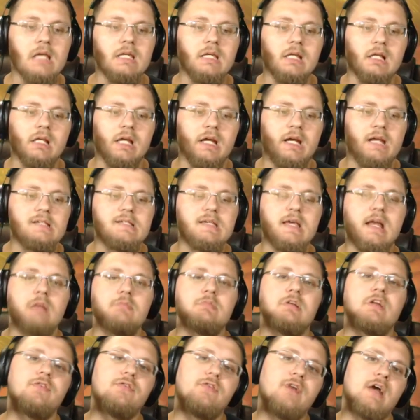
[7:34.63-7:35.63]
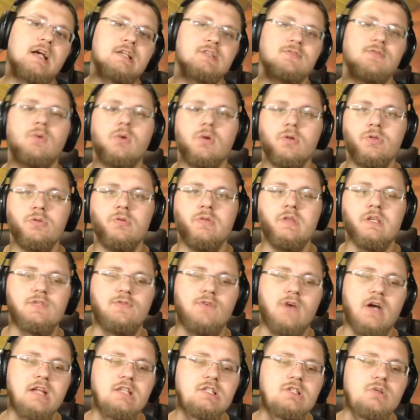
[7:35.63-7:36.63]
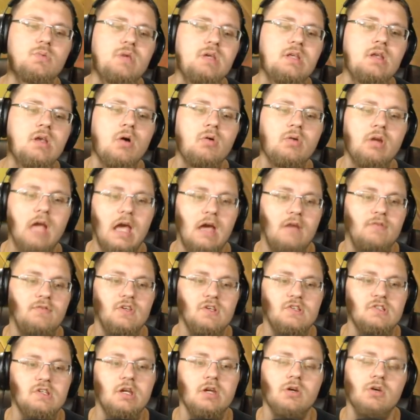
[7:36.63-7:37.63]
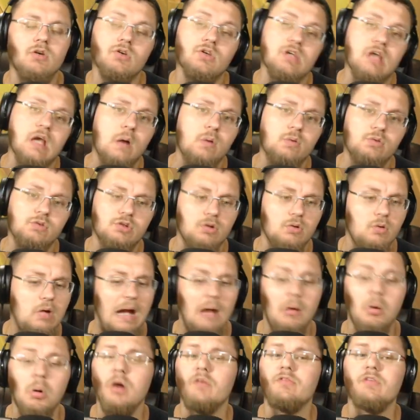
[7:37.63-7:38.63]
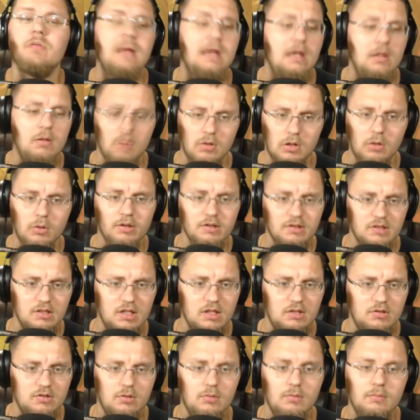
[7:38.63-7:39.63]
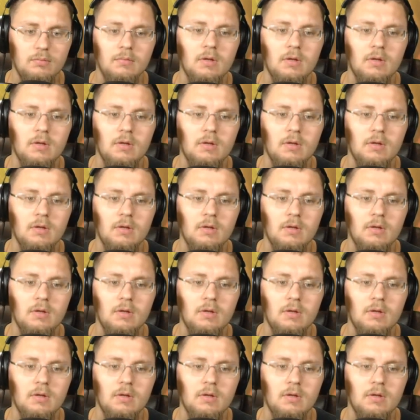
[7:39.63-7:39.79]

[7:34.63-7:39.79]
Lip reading: Now like I said, I'm going to fast forward through this fight so we don't have to sit here and count to however many we're going to get to.